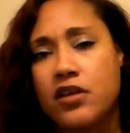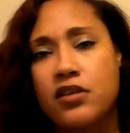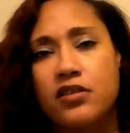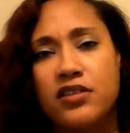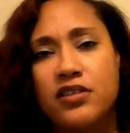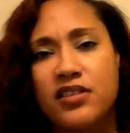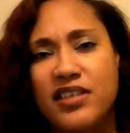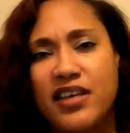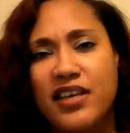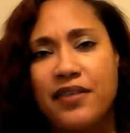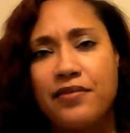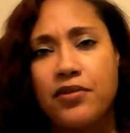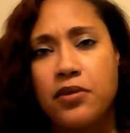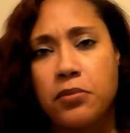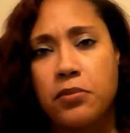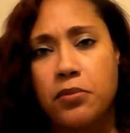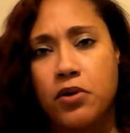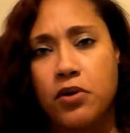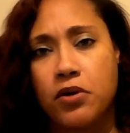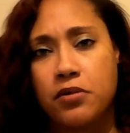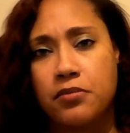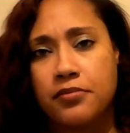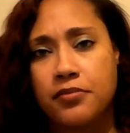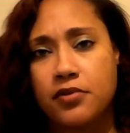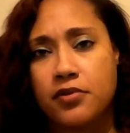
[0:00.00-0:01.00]
save the
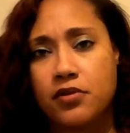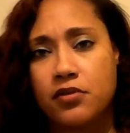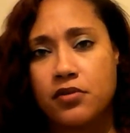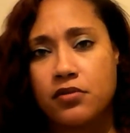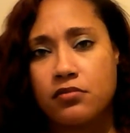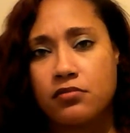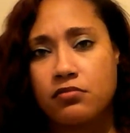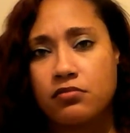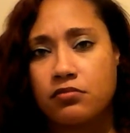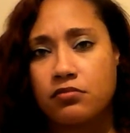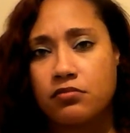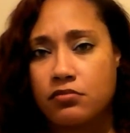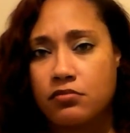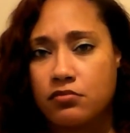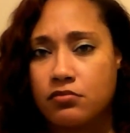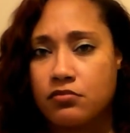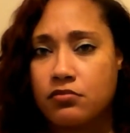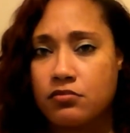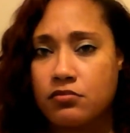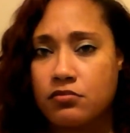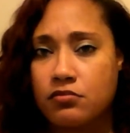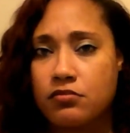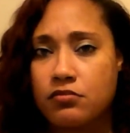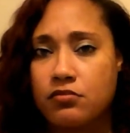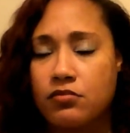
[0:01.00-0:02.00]
moms.
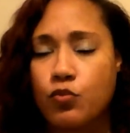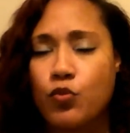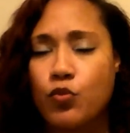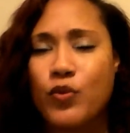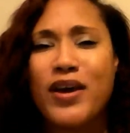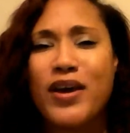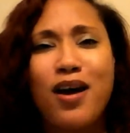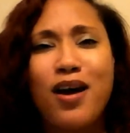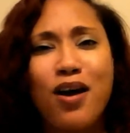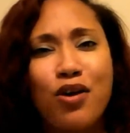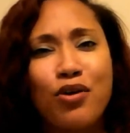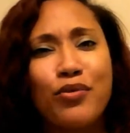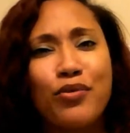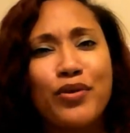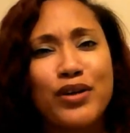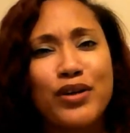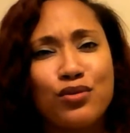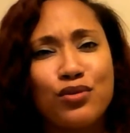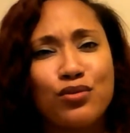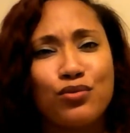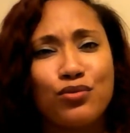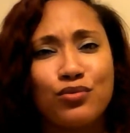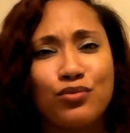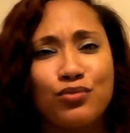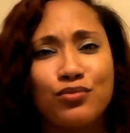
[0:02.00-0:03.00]
We hungry
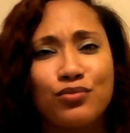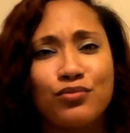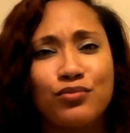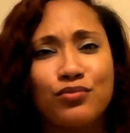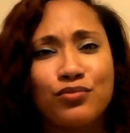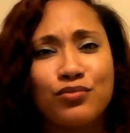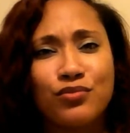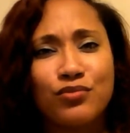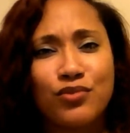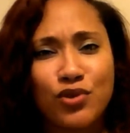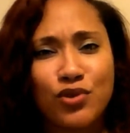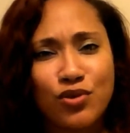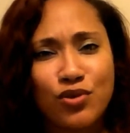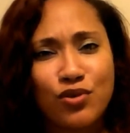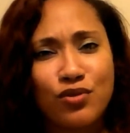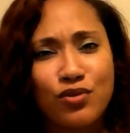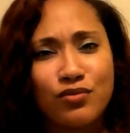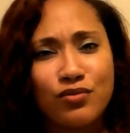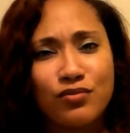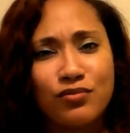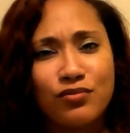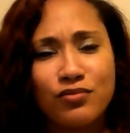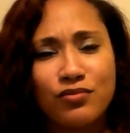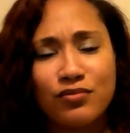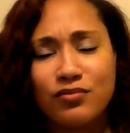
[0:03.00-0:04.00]
too, you
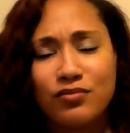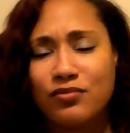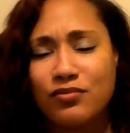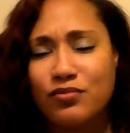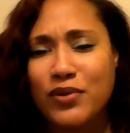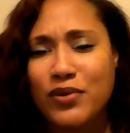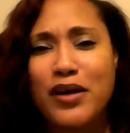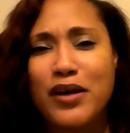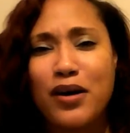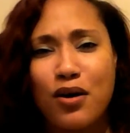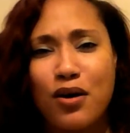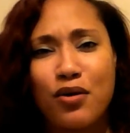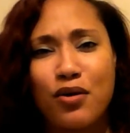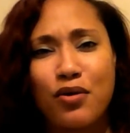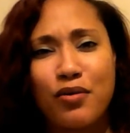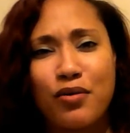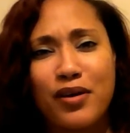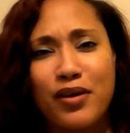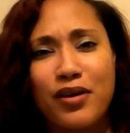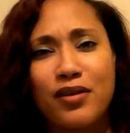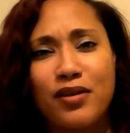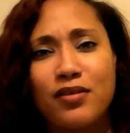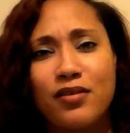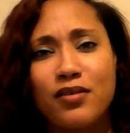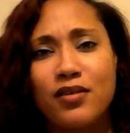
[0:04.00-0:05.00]
know. We
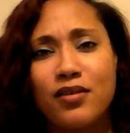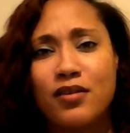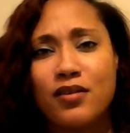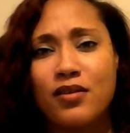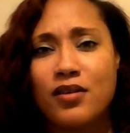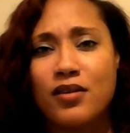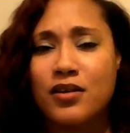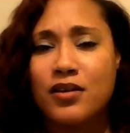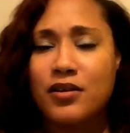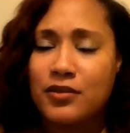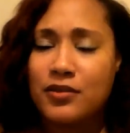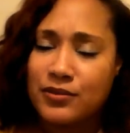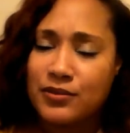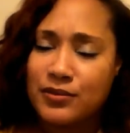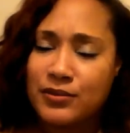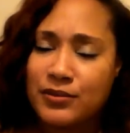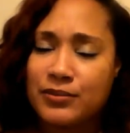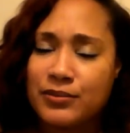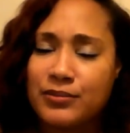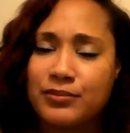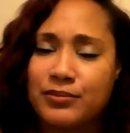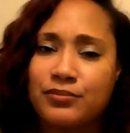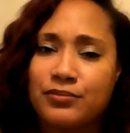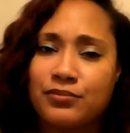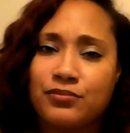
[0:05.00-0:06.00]

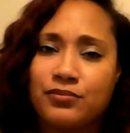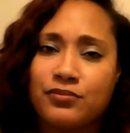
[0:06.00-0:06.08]
hungry.